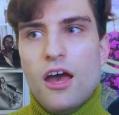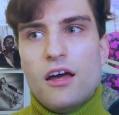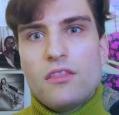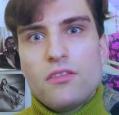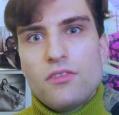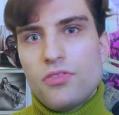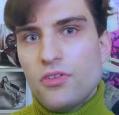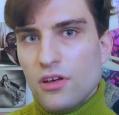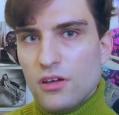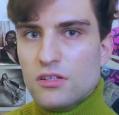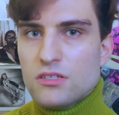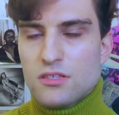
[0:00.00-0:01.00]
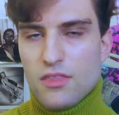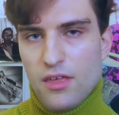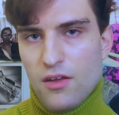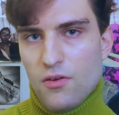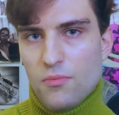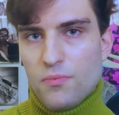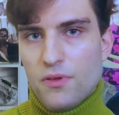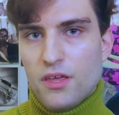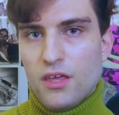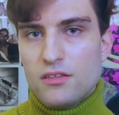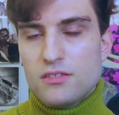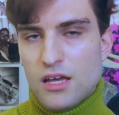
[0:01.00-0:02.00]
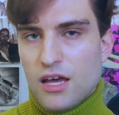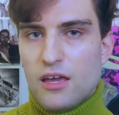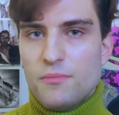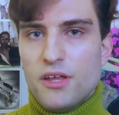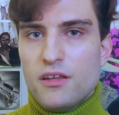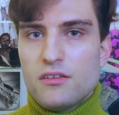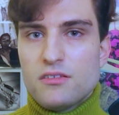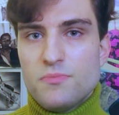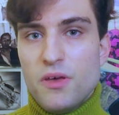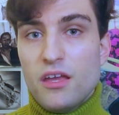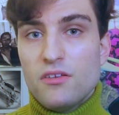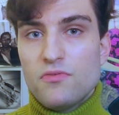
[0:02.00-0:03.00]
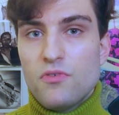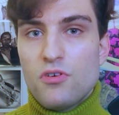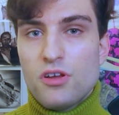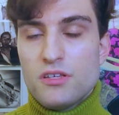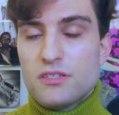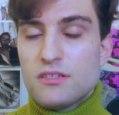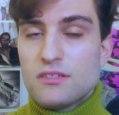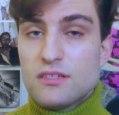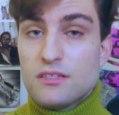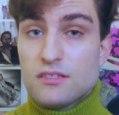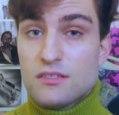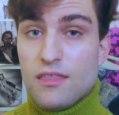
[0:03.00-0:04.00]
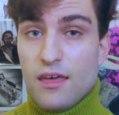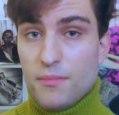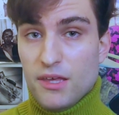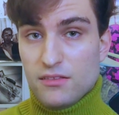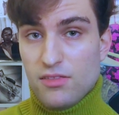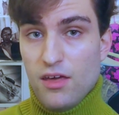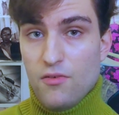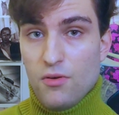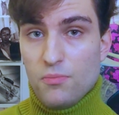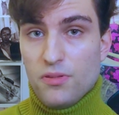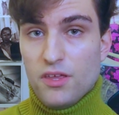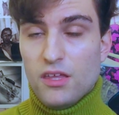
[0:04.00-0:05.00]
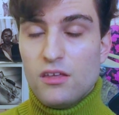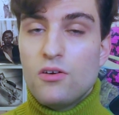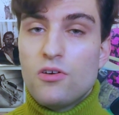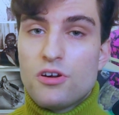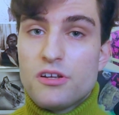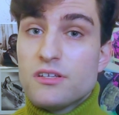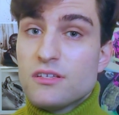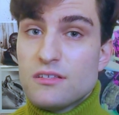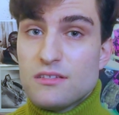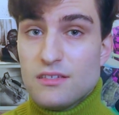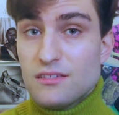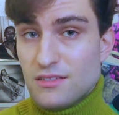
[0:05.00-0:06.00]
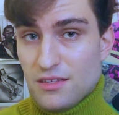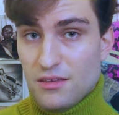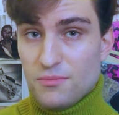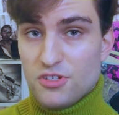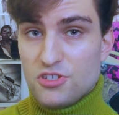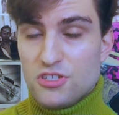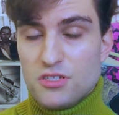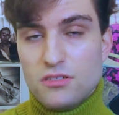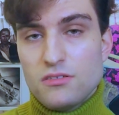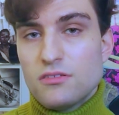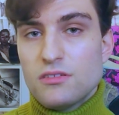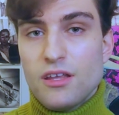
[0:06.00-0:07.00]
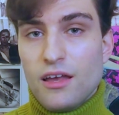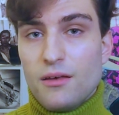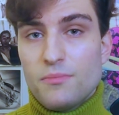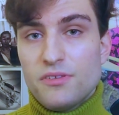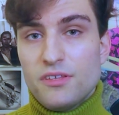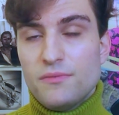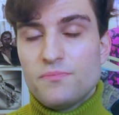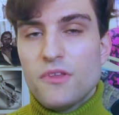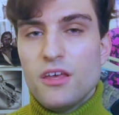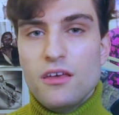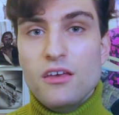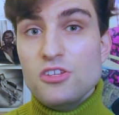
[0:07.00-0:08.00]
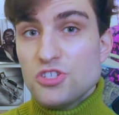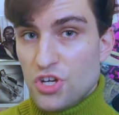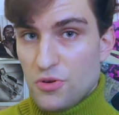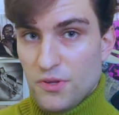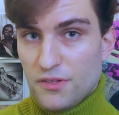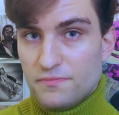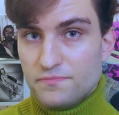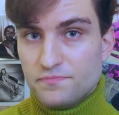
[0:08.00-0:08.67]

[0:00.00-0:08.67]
And the third therapy type that is paid for is systemic therapy, or systemische Therapie in German.